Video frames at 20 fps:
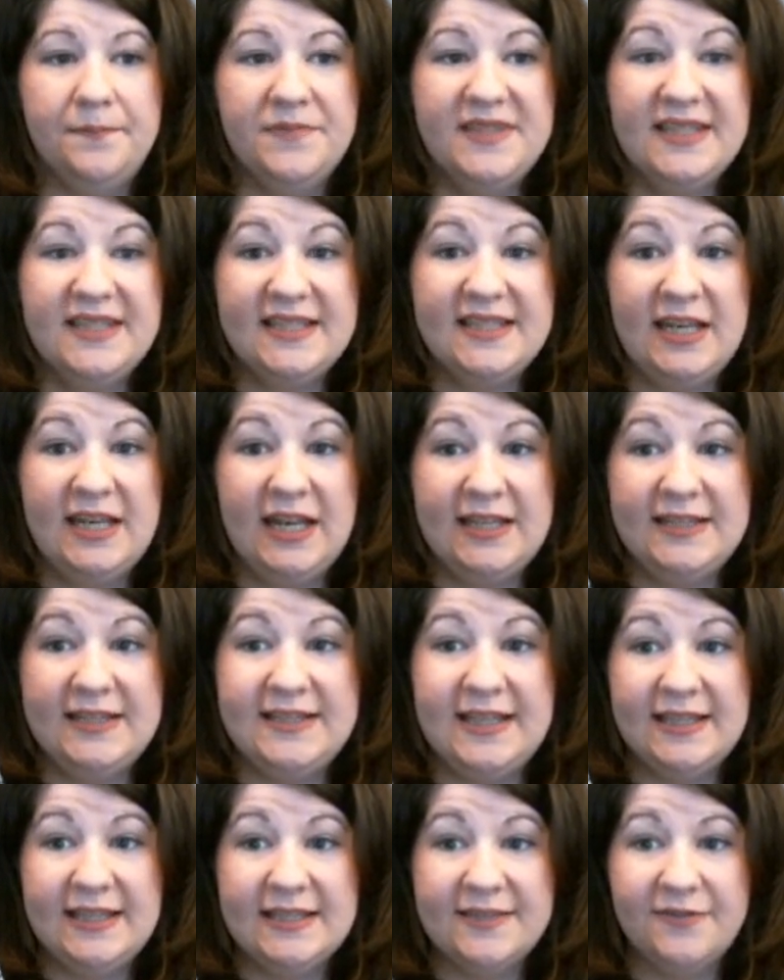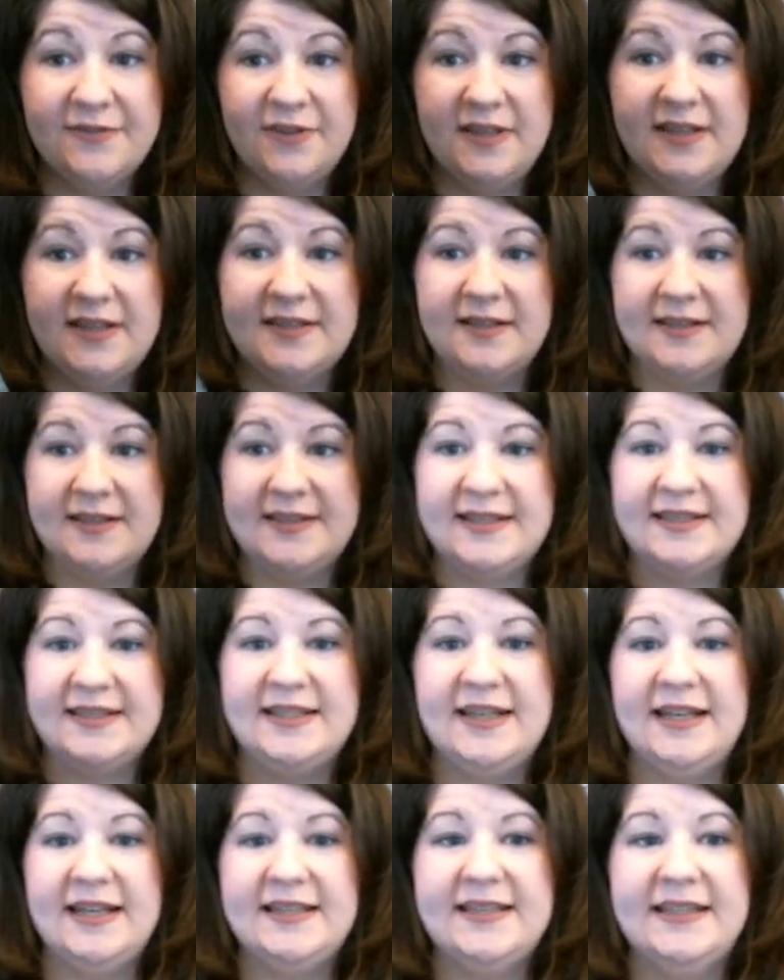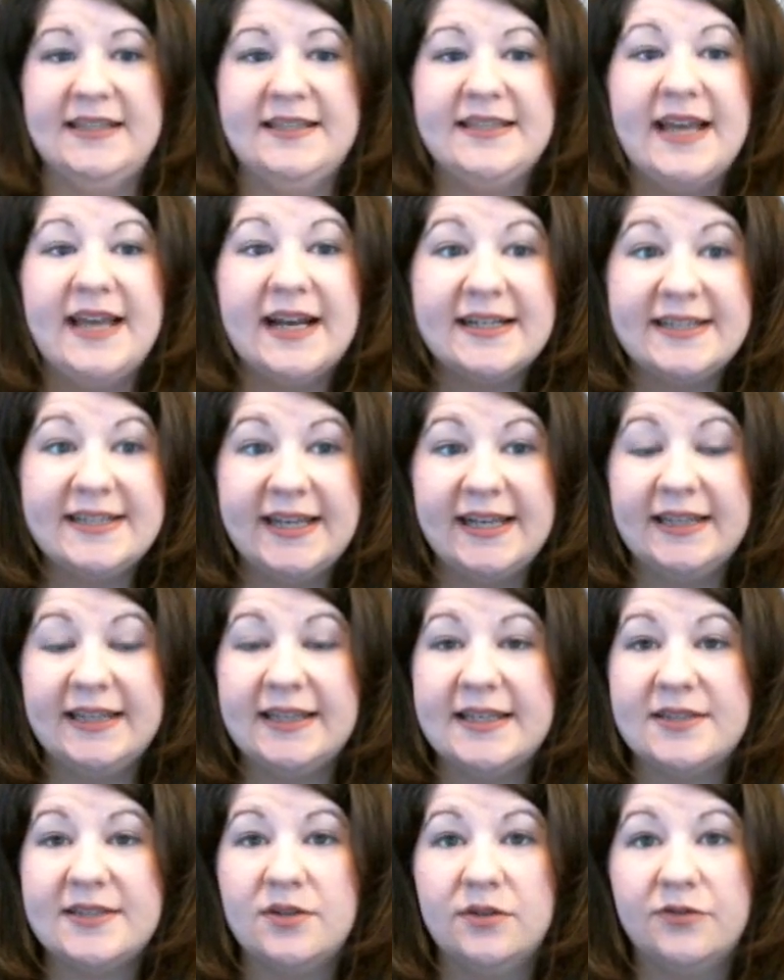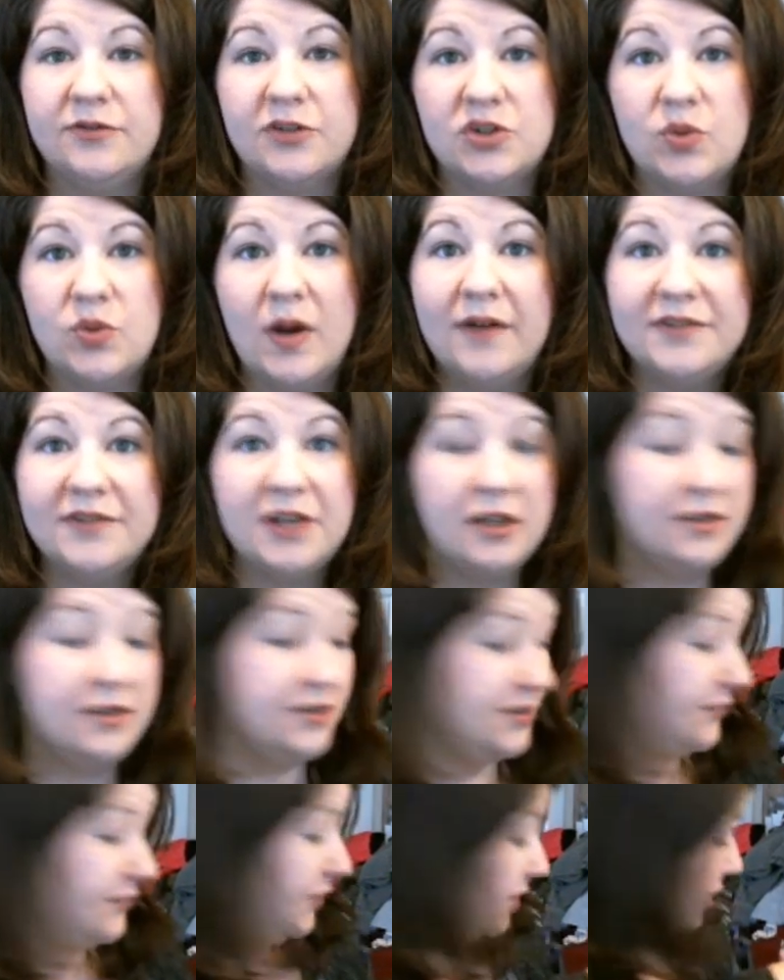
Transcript: sixty-nine cents for these on sixty-nine cent tag day, and they sold for twelve dollars free